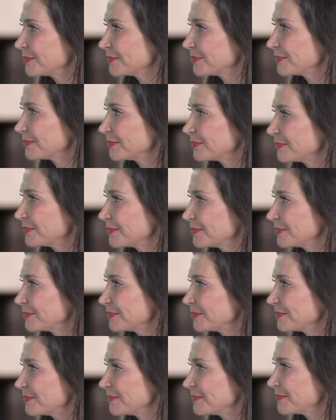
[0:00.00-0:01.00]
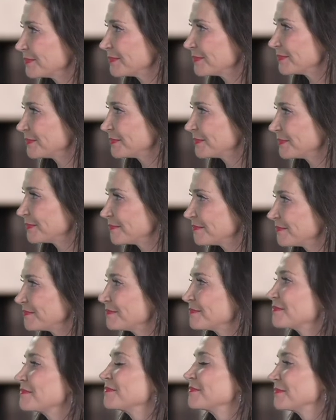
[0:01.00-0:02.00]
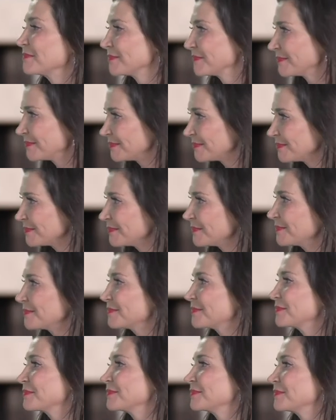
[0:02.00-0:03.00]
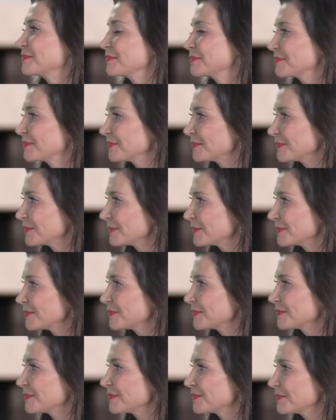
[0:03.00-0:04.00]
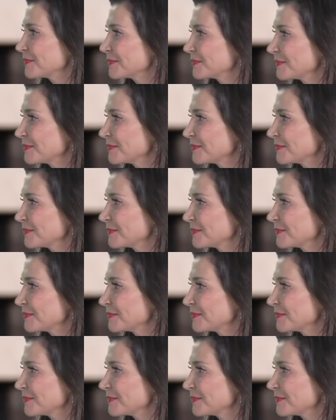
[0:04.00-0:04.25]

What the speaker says: (not speaking)